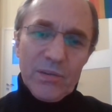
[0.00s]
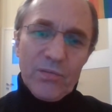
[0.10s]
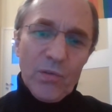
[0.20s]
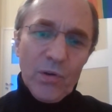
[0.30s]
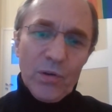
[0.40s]

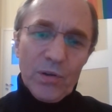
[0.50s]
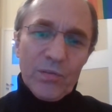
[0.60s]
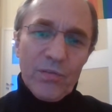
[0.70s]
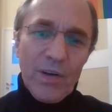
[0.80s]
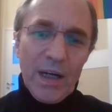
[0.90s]
four,
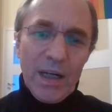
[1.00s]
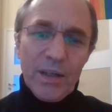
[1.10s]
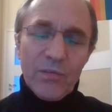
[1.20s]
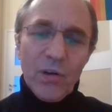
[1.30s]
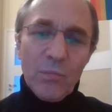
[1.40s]

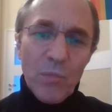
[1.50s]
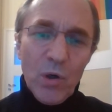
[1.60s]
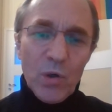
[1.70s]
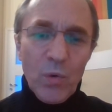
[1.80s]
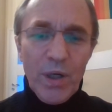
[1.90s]
five or
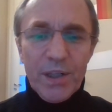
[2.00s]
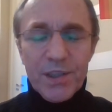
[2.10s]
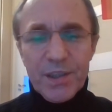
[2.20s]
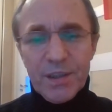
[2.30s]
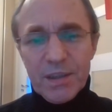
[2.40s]
more
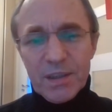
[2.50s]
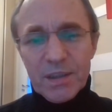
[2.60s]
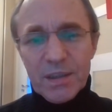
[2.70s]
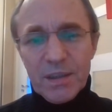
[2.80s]
questions,